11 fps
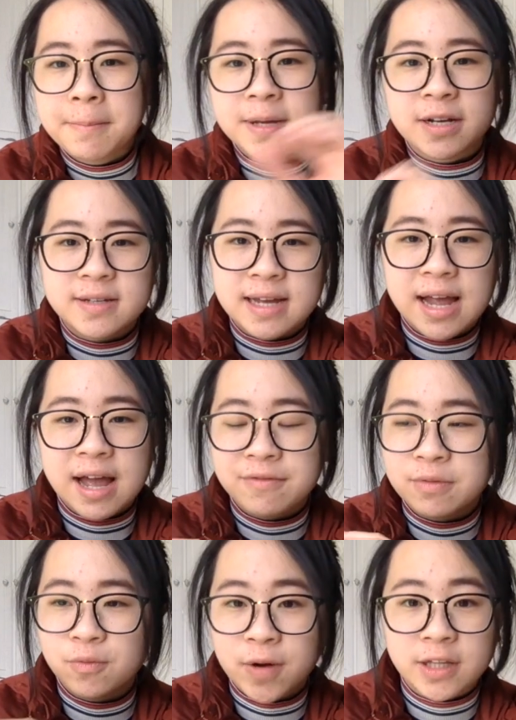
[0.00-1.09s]
because I
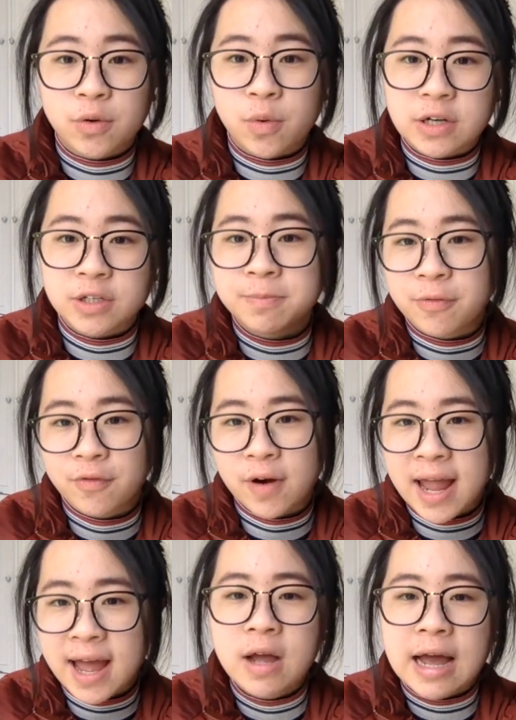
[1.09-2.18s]
haven't read the question
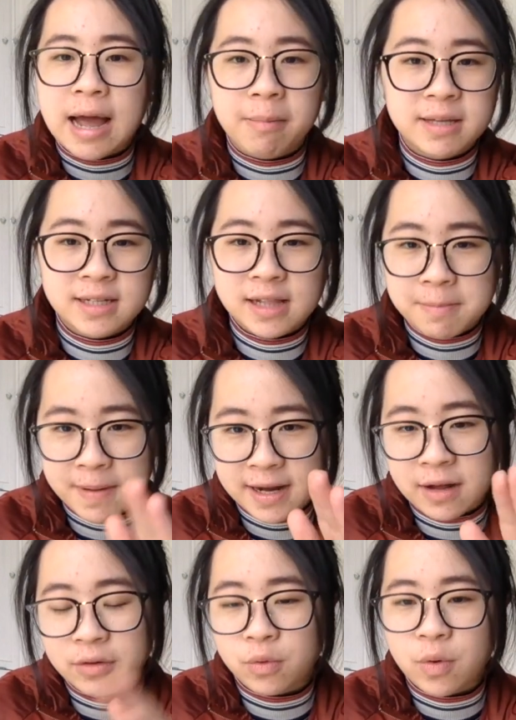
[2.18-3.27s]
beforehand. I basically pick
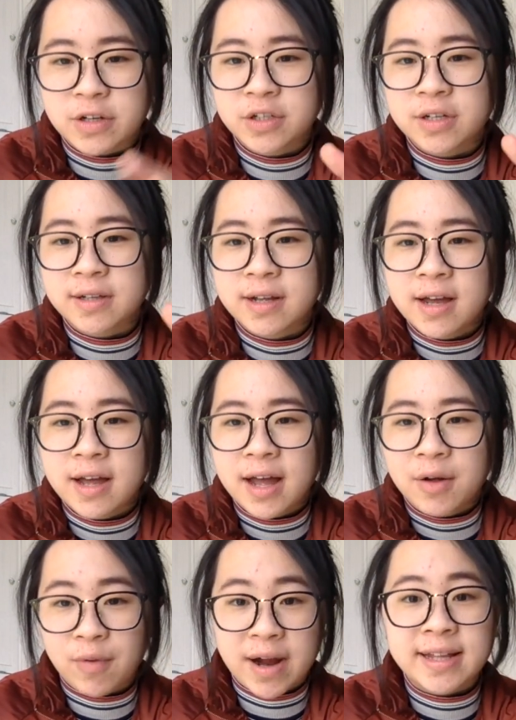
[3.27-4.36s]
out the question
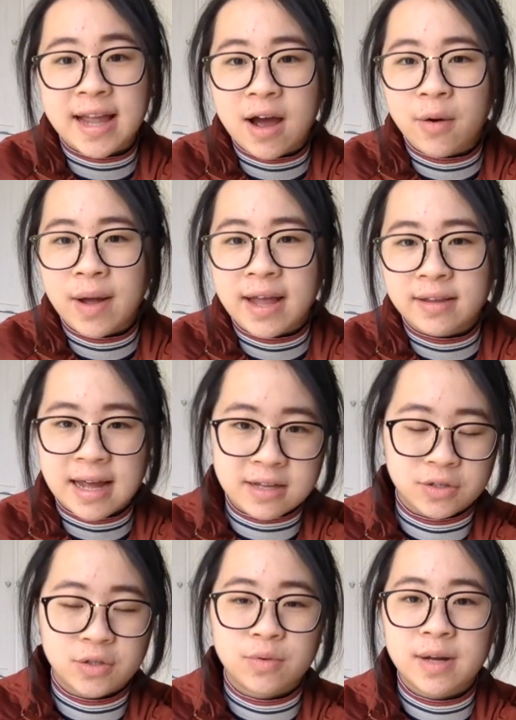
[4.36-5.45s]
right now and
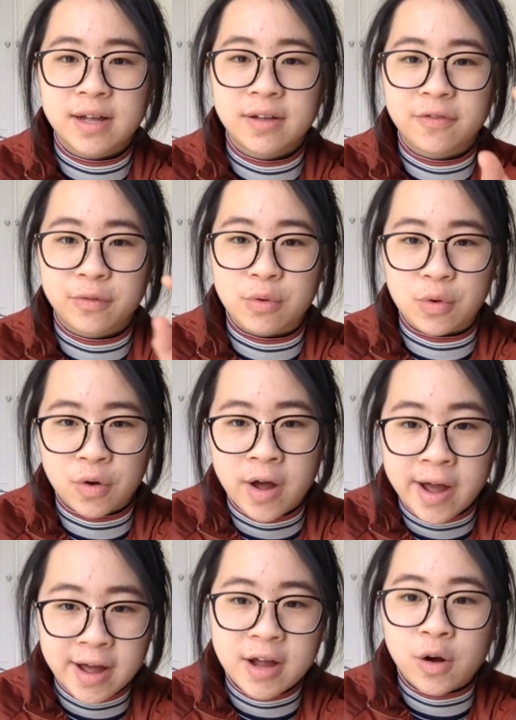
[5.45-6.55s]
answer it through
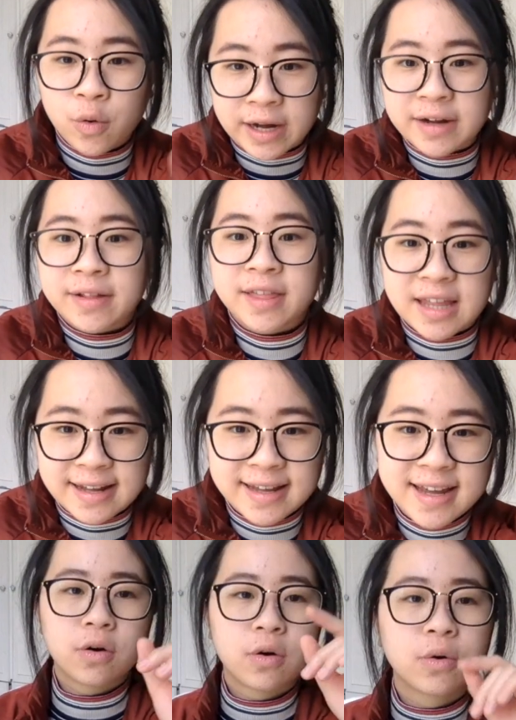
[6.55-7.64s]
quick
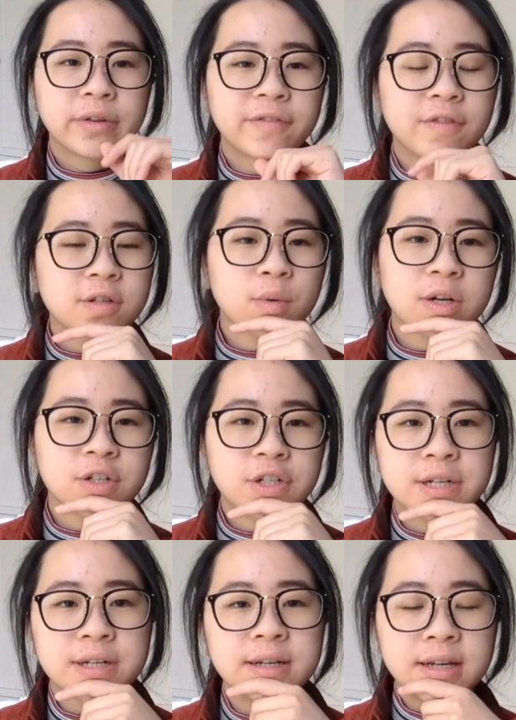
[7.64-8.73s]
thinking. So the first
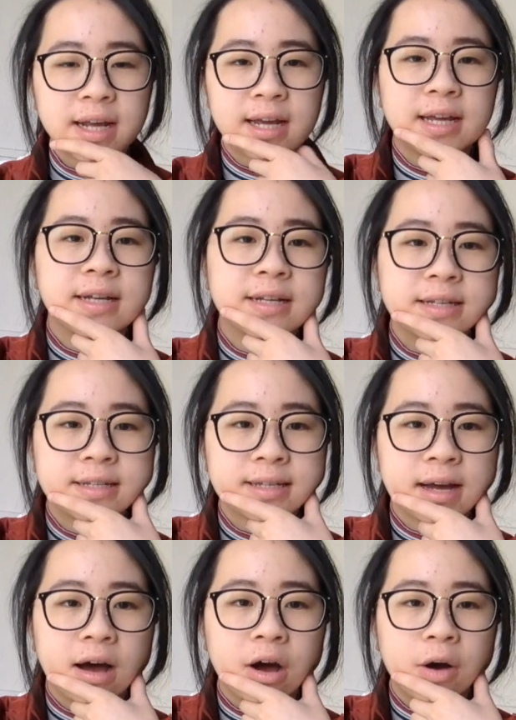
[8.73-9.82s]
question is,
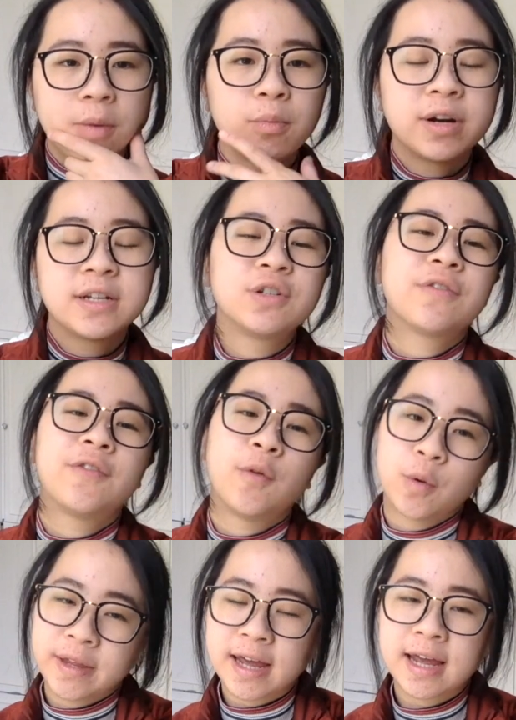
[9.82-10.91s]
what is your
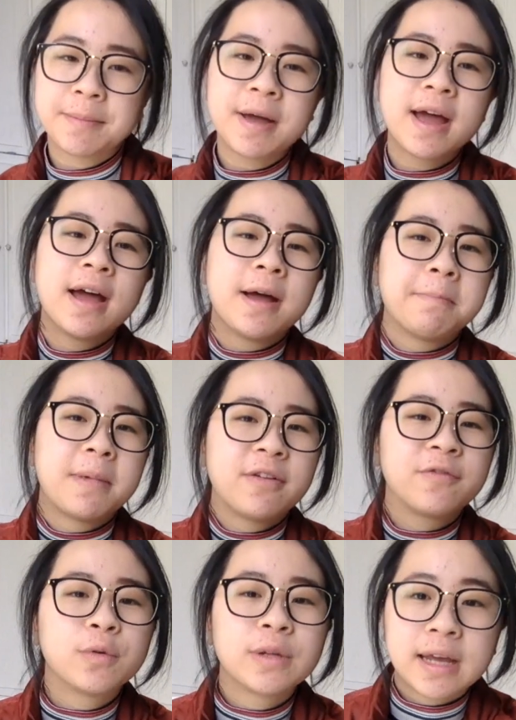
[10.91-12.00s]
full name? My
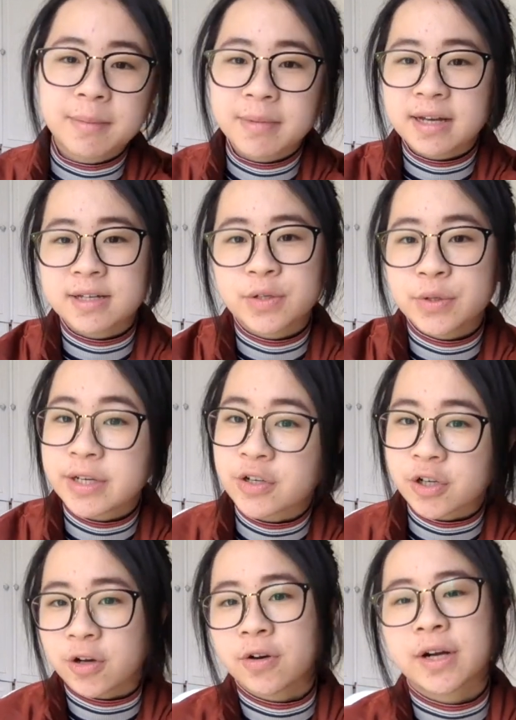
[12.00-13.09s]
full name is Suki
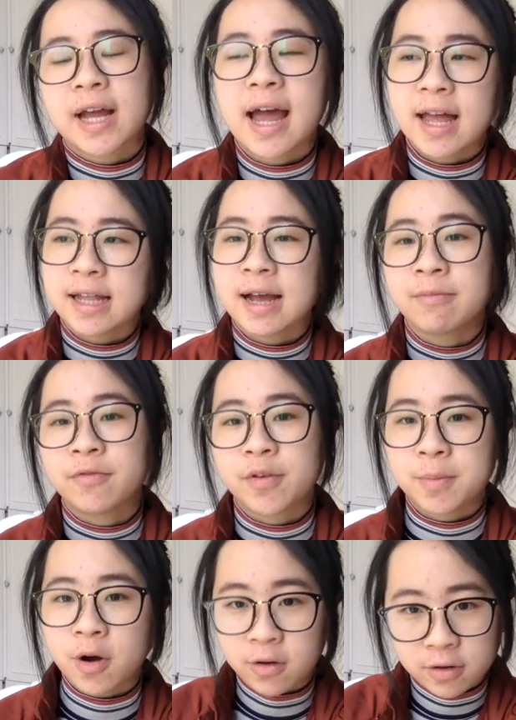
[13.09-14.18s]
Chung and I'm
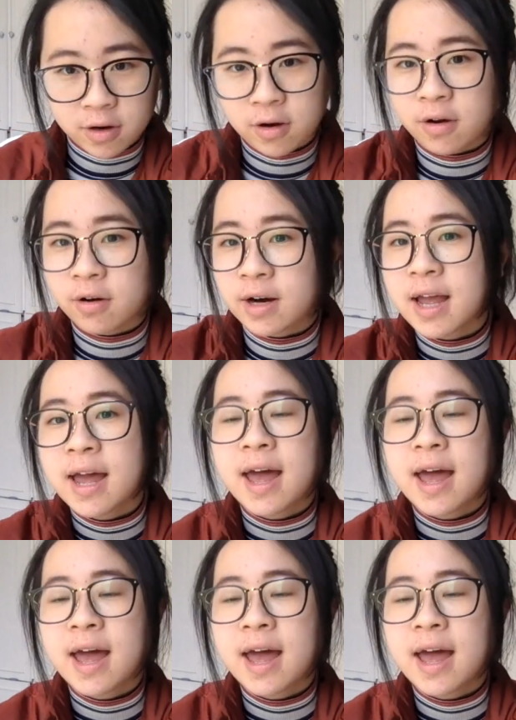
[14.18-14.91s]
from Hong Kong.